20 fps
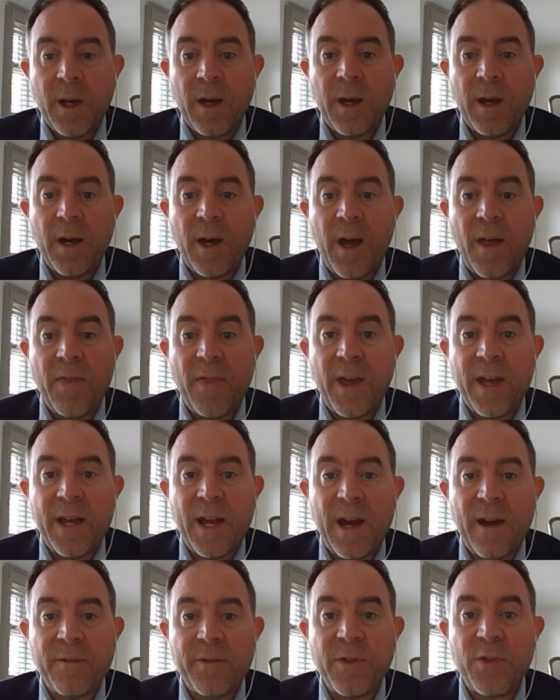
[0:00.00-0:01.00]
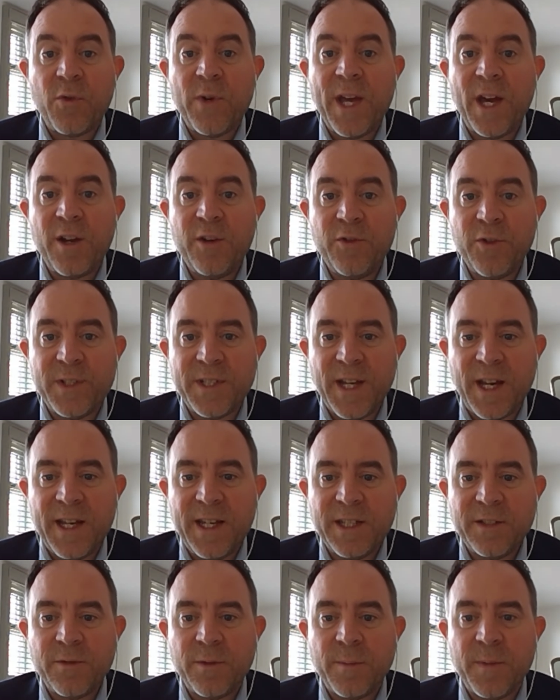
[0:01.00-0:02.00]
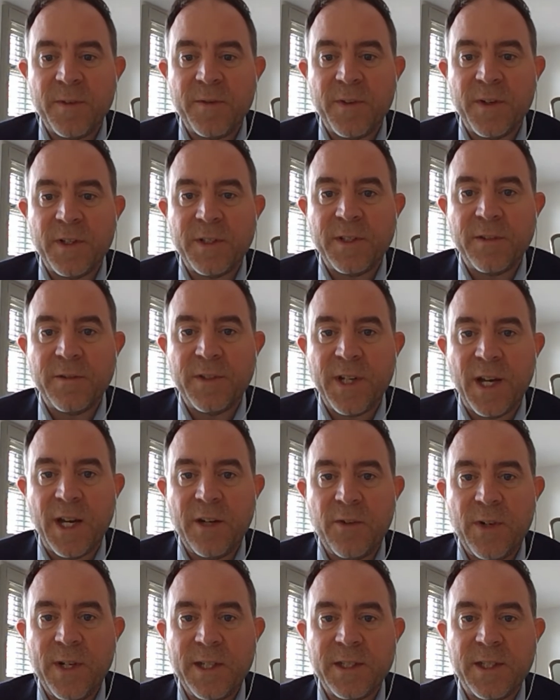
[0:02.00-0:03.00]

Uh, and they have three hundred days from the first of January,